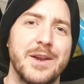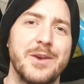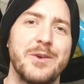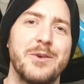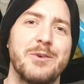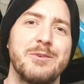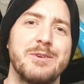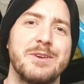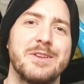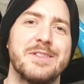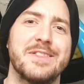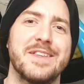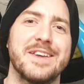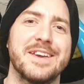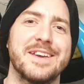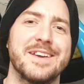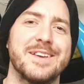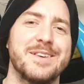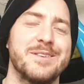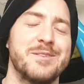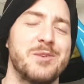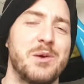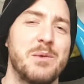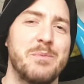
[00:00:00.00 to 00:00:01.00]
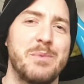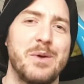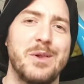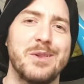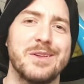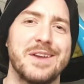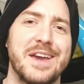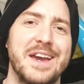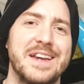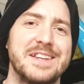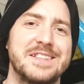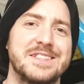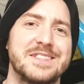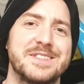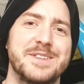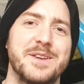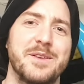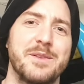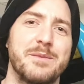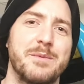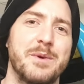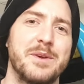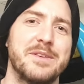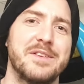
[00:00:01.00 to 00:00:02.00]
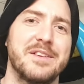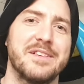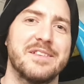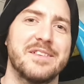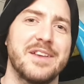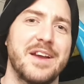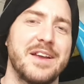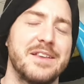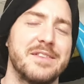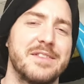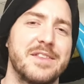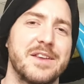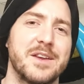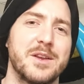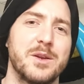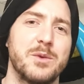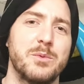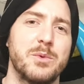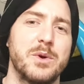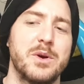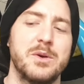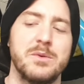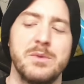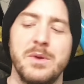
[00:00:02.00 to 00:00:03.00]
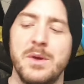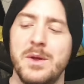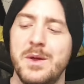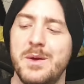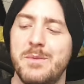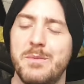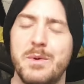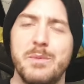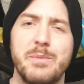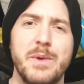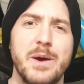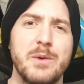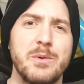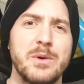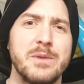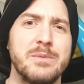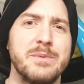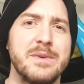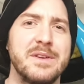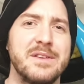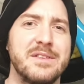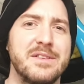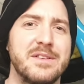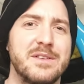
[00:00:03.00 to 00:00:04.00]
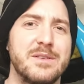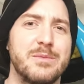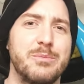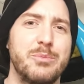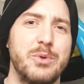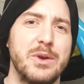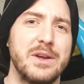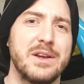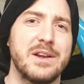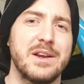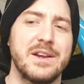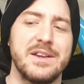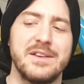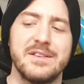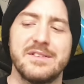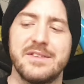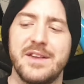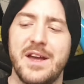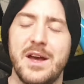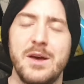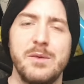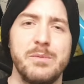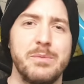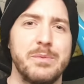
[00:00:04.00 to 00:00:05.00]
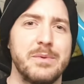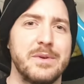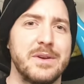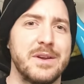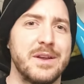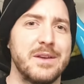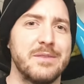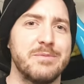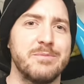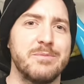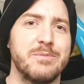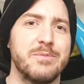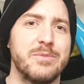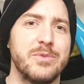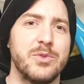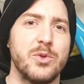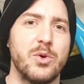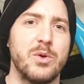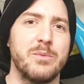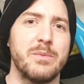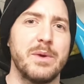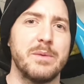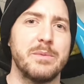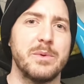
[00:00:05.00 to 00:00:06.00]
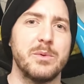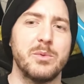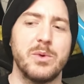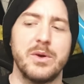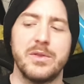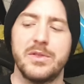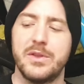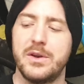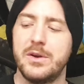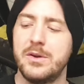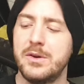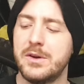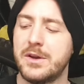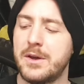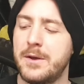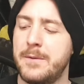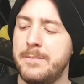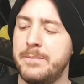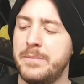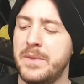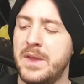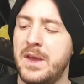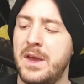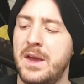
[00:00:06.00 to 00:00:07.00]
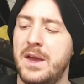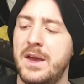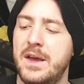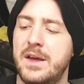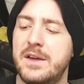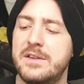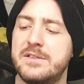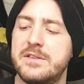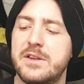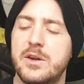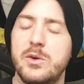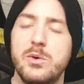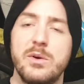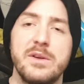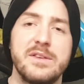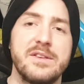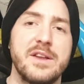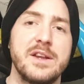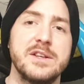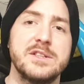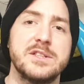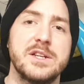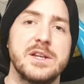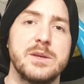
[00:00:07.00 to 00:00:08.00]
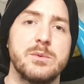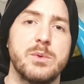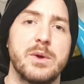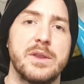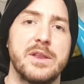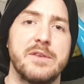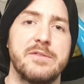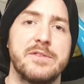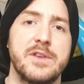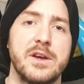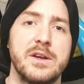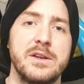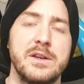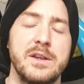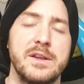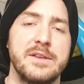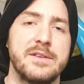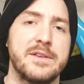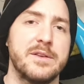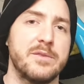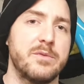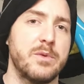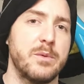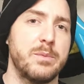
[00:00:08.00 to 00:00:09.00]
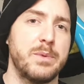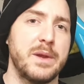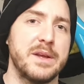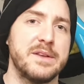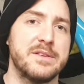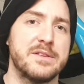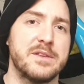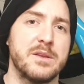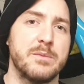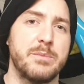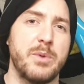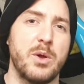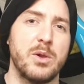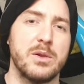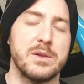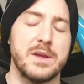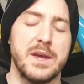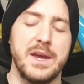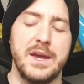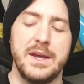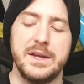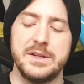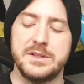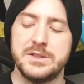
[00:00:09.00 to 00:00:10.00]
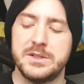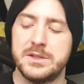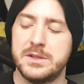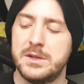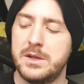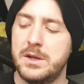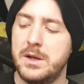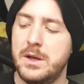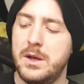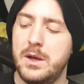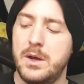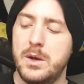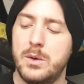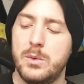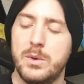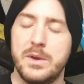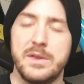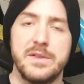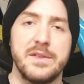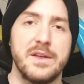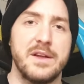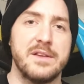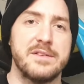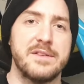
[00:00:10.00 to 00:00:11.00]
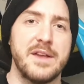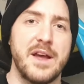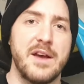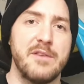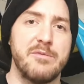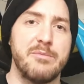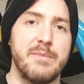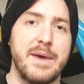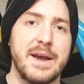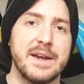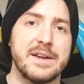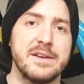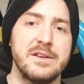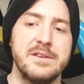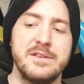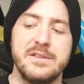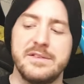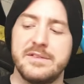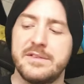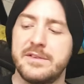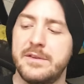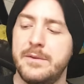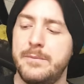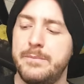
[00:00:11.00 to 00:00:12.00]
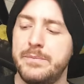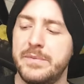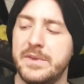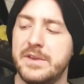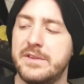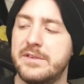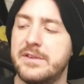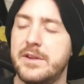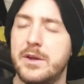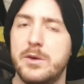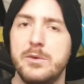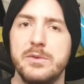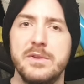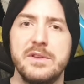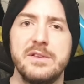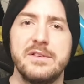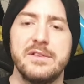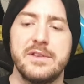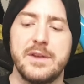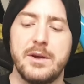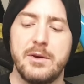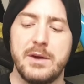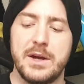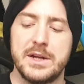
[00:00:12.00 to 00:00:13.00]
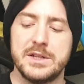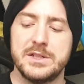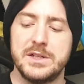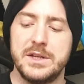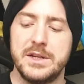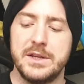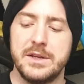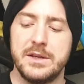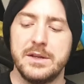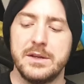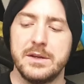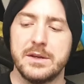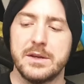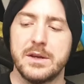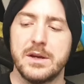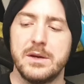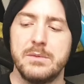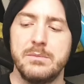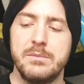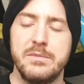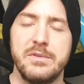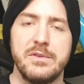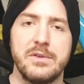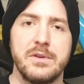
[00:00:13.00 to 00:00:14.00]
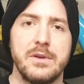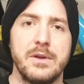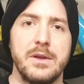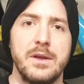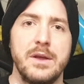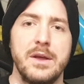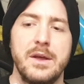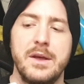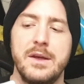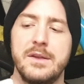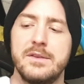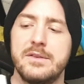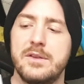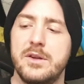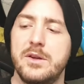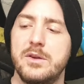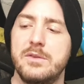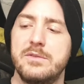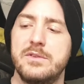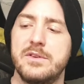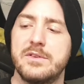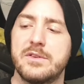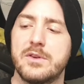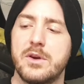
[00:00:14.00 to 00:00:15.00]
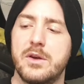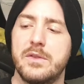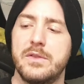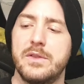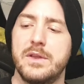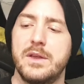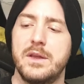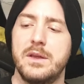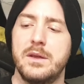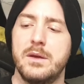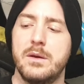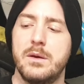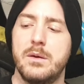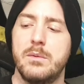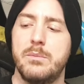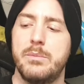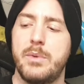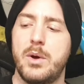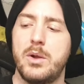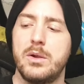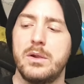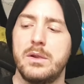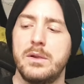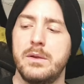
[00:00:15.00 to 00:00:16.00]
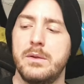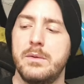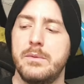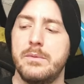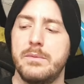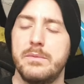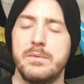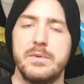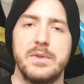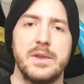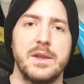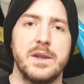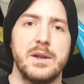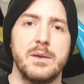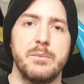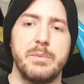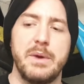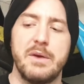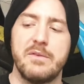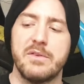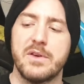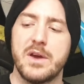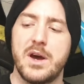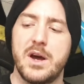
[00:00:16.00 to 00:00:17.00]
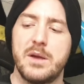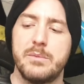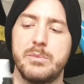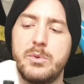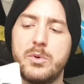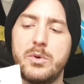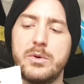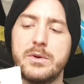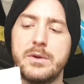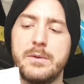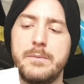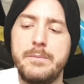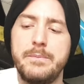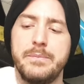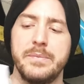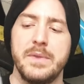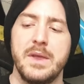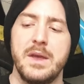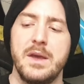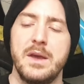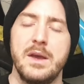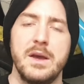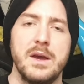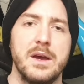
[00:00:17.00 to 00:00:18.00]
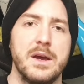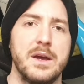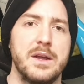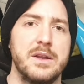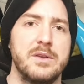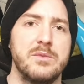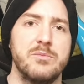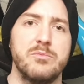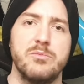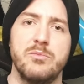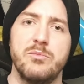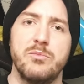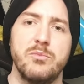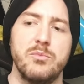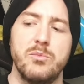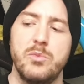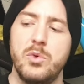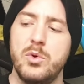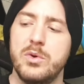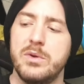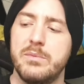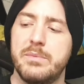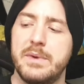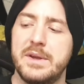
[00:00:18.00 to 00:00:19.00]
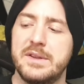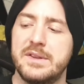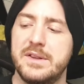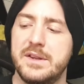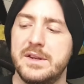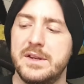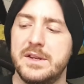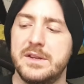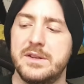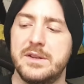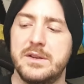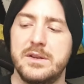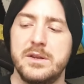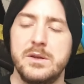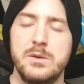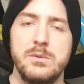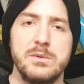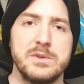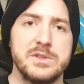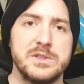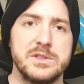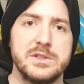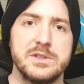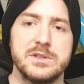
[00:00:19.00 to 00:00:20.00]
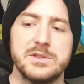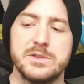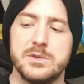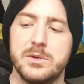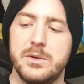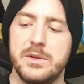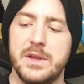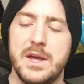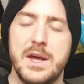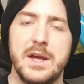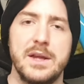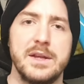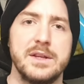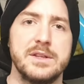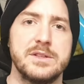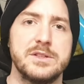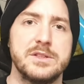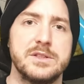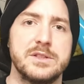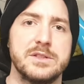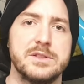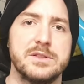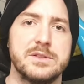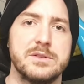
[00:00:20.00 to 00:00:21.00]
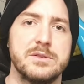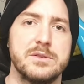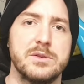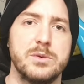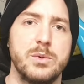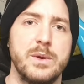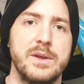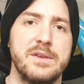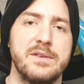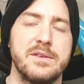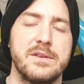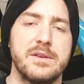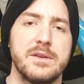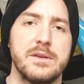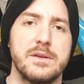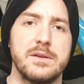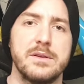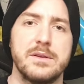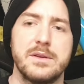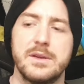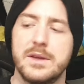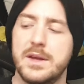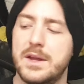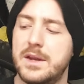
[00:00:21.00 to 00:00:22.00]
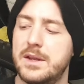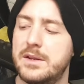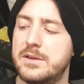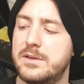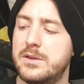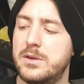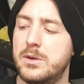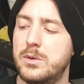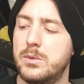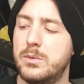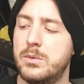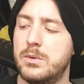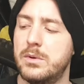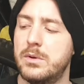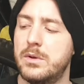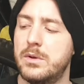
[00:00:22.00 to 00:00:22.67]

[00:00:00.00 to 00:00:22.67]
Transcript: I know what you're thinking, a bottle cage is not the most exciting thing in the world, but bear with me, this is a pretty clean setup and I thought it might be worth a look. So essentially what they've done is they've replaced the bottle cage with a set of magnets. So this is how it actually comes. So you've just got the bottle, a bit of cardboard, and all you basically need to do, as you just saw there, is you just twist to get it to